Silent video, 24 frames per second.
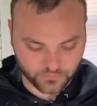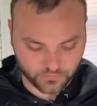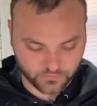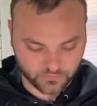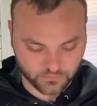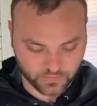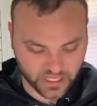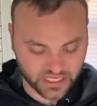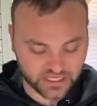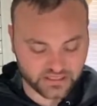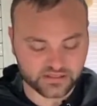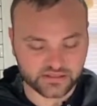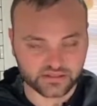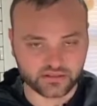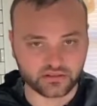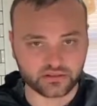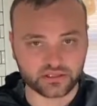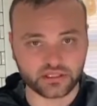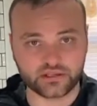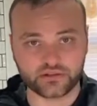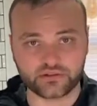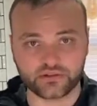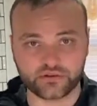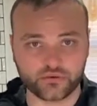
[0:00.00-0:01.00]

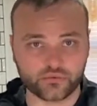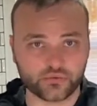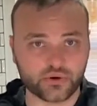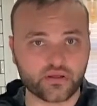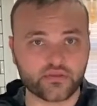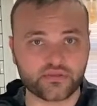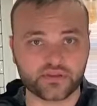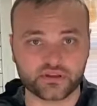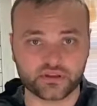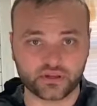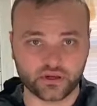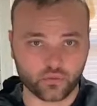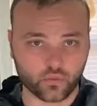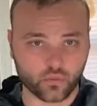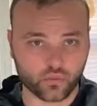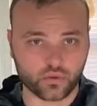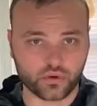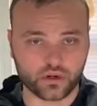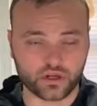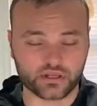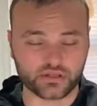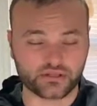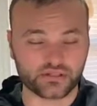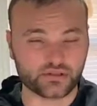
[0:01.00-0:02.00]
basically they're around the
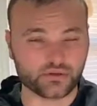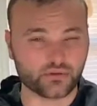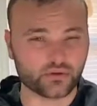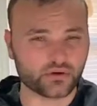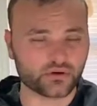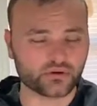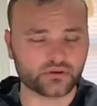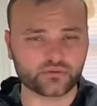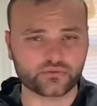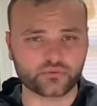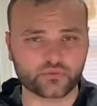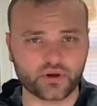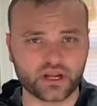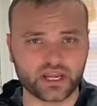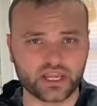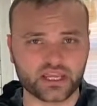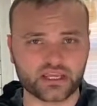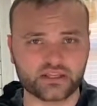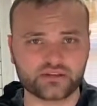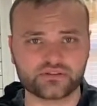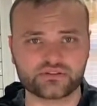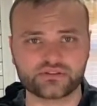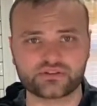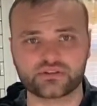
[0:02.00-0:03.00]
200
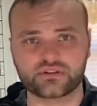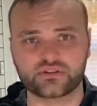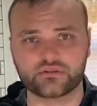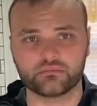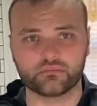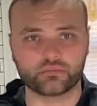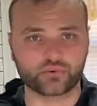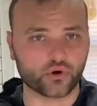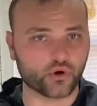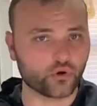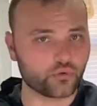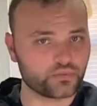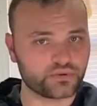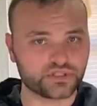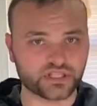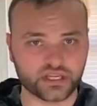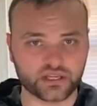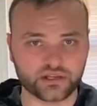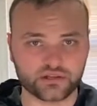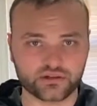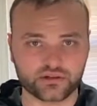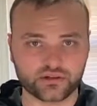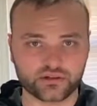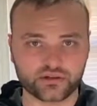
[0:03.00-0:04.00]
range, probe
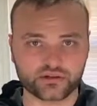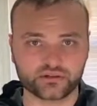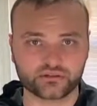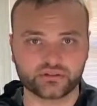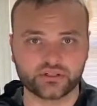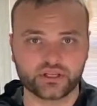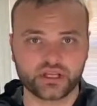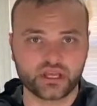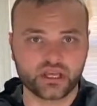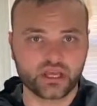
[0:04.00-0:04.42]
tender.